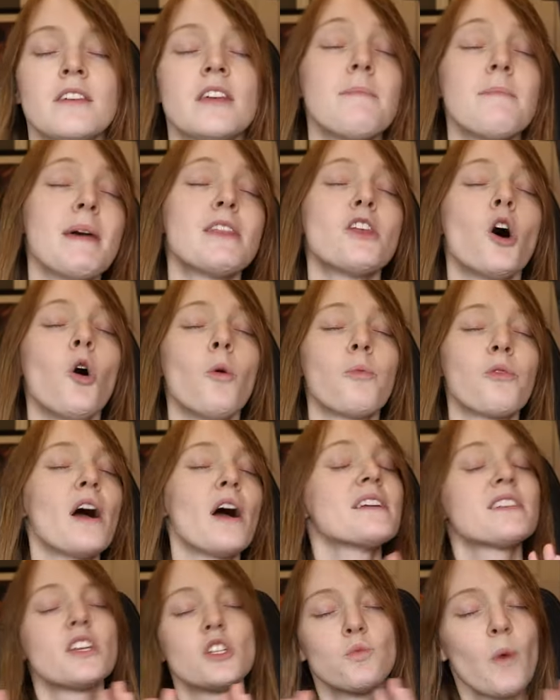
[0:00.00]
that it made the whole
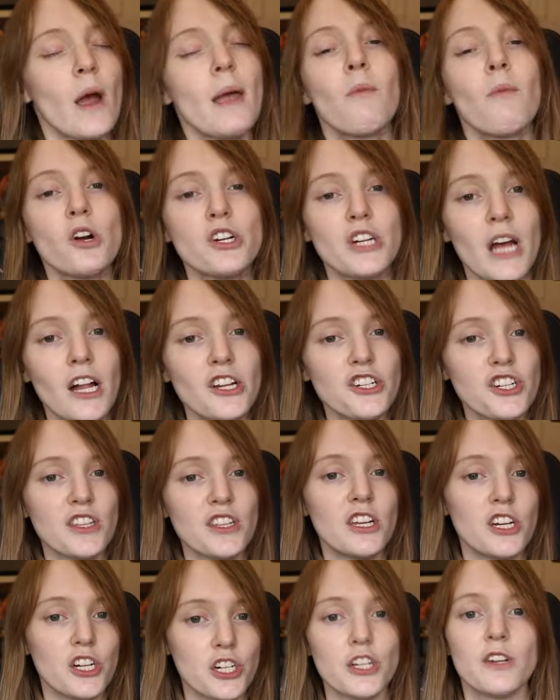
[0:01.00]
process way more challenging
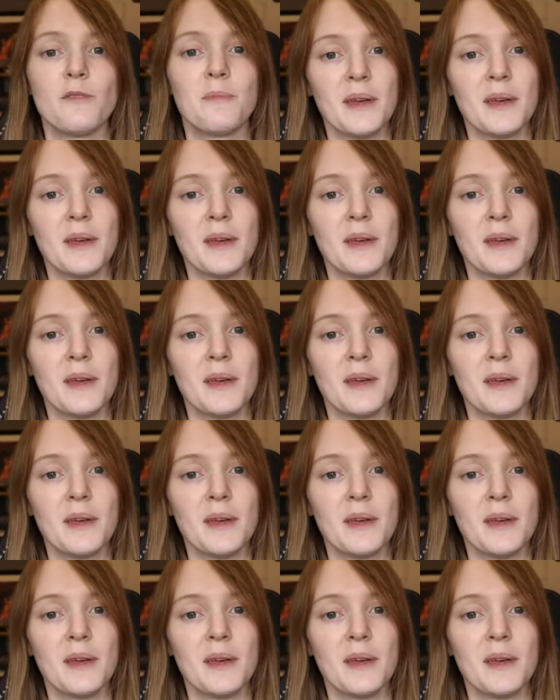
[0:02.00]
than it should have